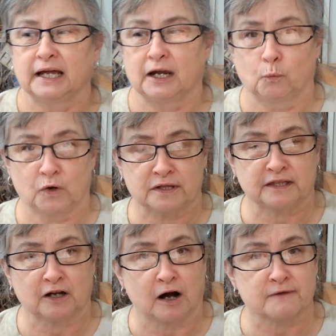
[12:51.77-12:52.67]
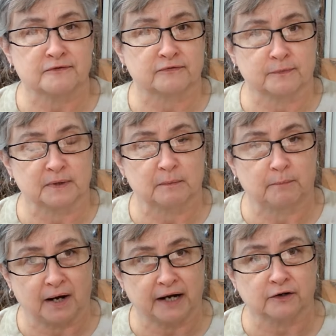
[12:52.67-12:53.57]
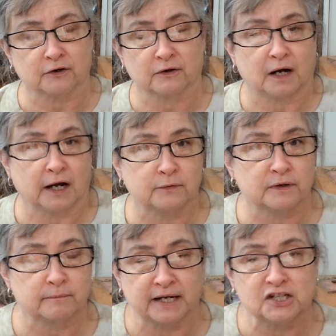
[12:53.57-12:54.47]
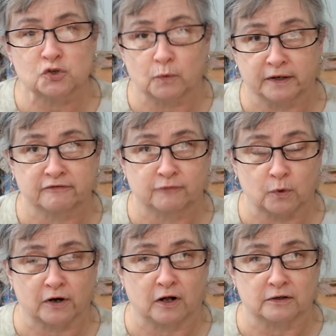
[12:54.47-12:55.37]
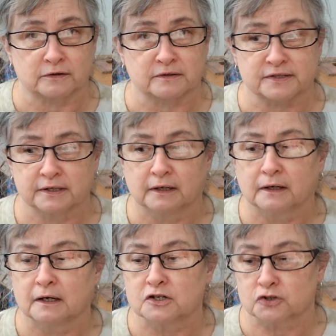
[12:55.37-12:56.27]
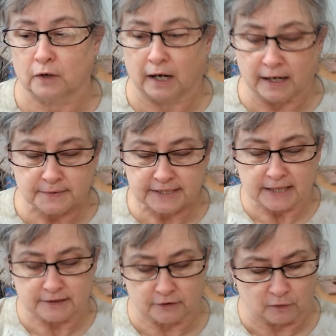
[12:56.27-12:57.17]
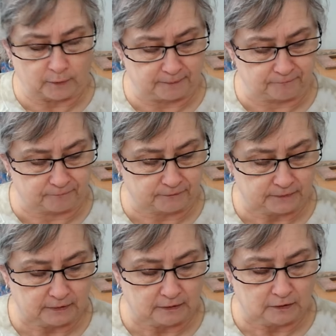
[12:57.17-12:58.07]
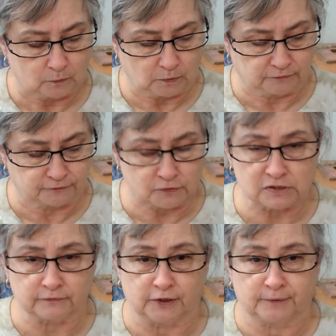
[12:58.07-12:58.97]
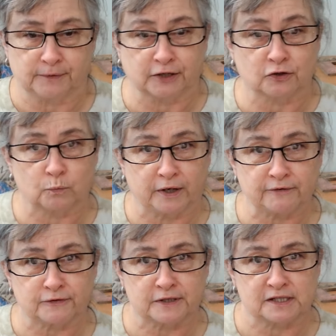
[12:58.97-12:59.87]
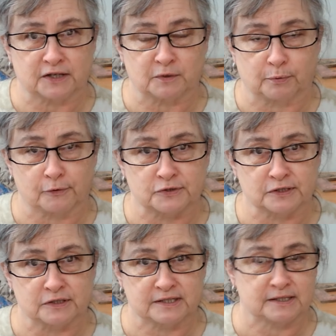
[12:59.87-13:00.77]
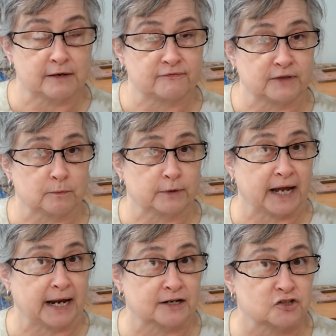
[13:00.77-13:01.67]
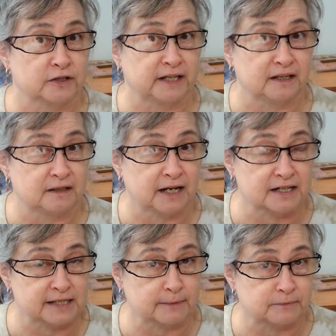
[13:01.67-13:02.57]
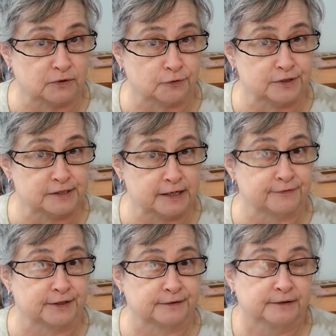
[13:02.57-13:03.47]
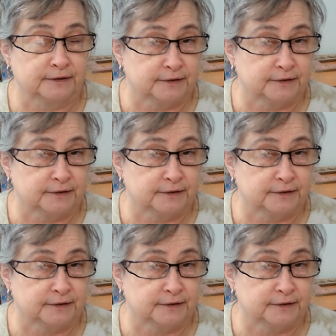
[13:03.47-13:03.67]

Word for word: With the offer from the buyer, I would have made twenty-four dollars. So I sat there, I went, well, first of all, I could wait for this other person to see if they would actually accept thirty-seven